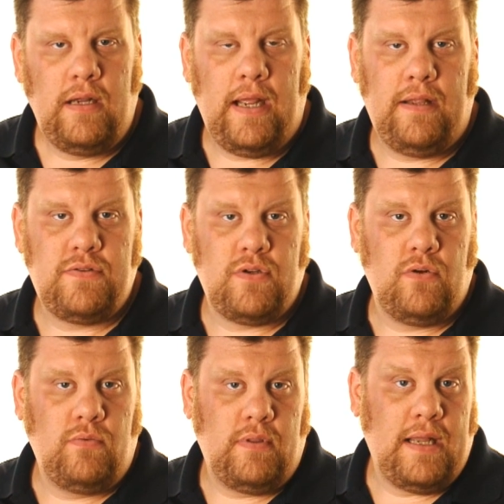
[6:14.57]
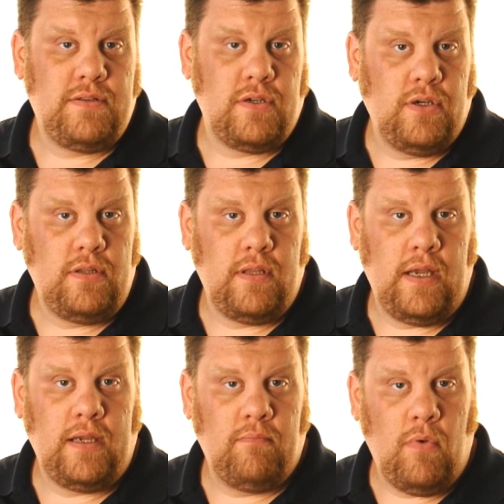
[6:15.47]
And so that's a good
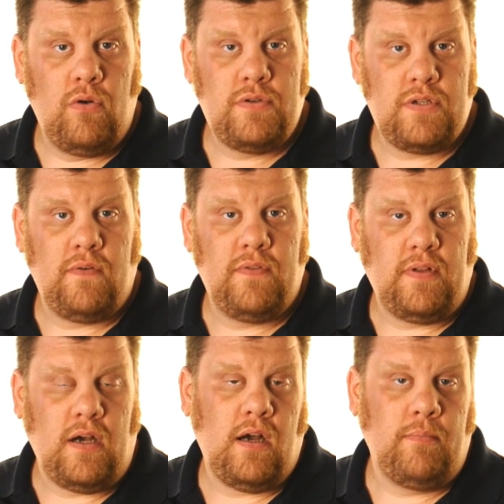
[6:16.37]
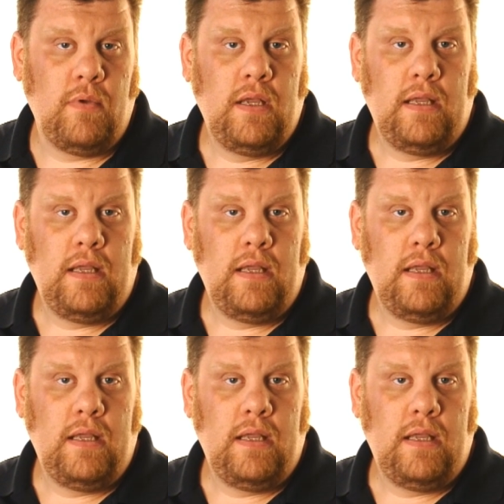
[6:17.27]
thing most of the time.